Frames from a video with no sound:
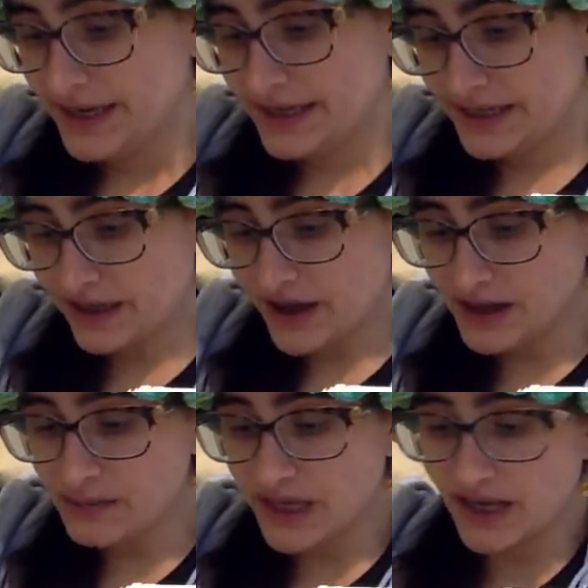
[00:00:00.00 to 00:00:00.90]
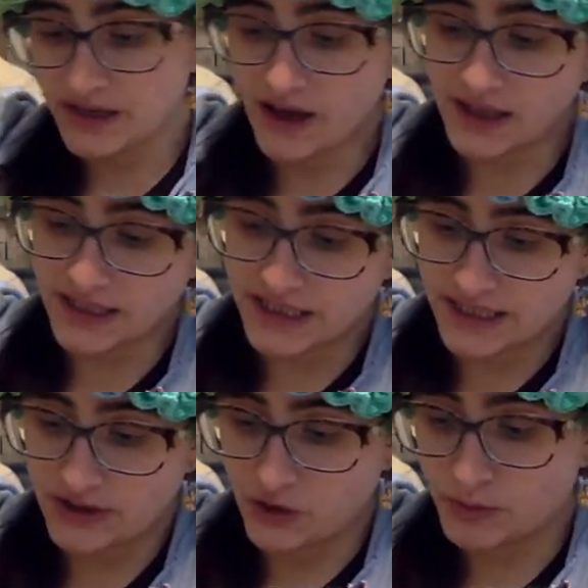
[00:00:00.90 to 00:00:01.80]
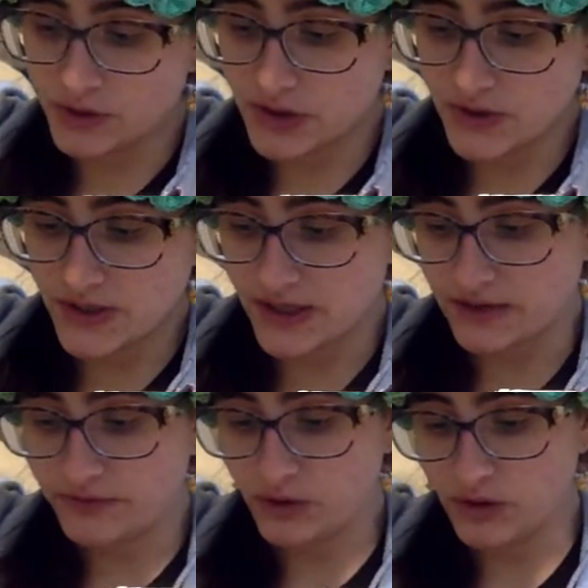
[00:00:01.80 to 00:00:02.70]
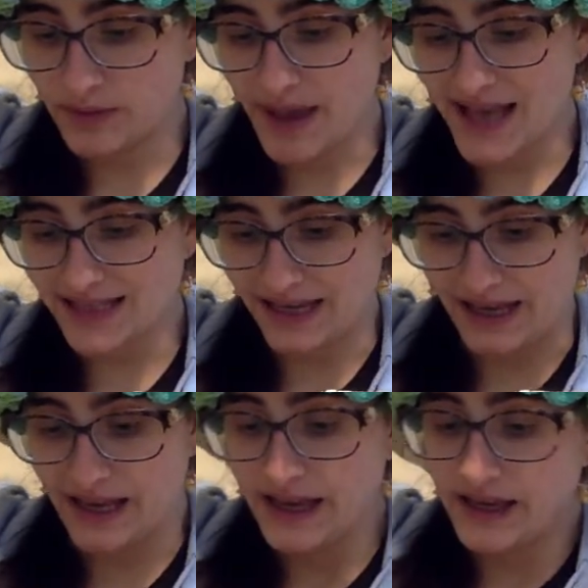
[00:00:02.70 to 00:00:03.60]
An economy cannot continue producing at full capacity